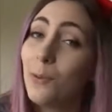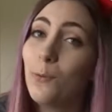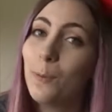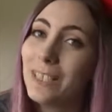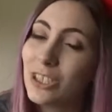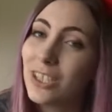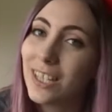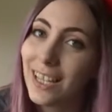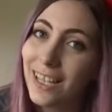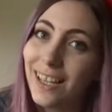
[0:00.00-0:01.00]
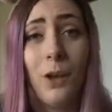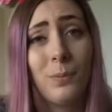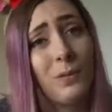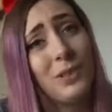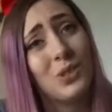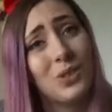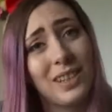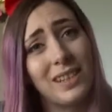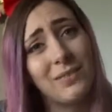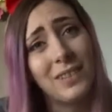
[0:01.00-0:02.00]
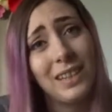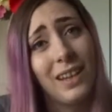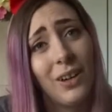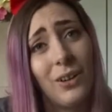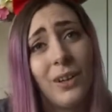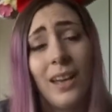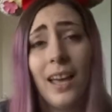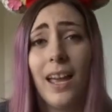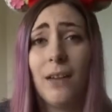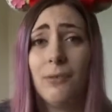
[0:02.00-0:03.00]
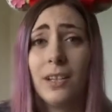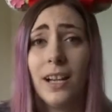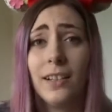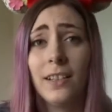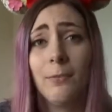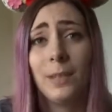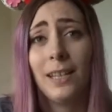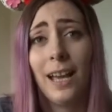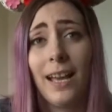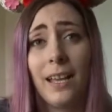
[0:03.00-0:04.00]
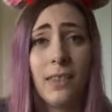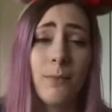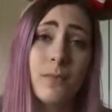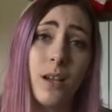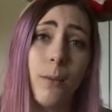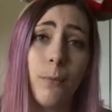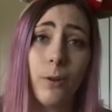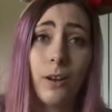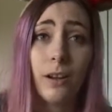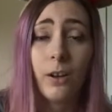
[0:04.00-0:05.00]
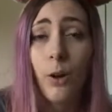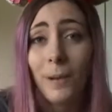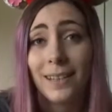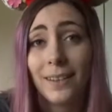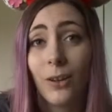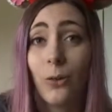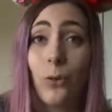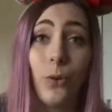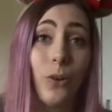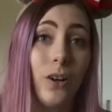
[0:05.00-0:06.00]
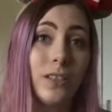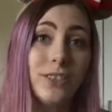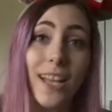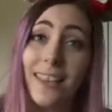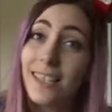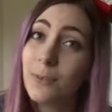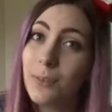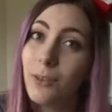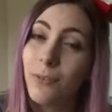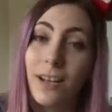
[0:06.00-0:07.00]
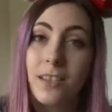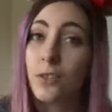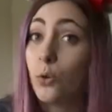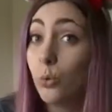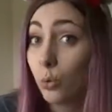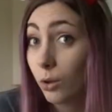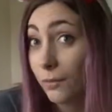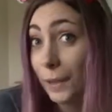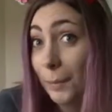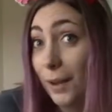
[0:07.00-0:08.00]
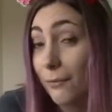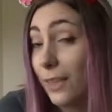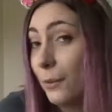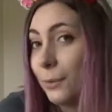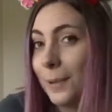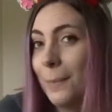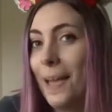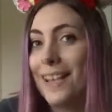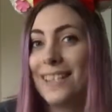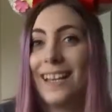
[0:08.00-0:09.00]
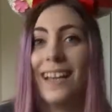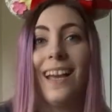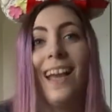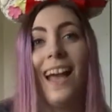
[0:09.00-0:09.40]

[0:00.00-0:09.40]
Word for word: of information here. Hope you've enjoyed this video. If you can, give me a thumbs up or a comment, or share this with your friends, or all of the above. That would be amazing.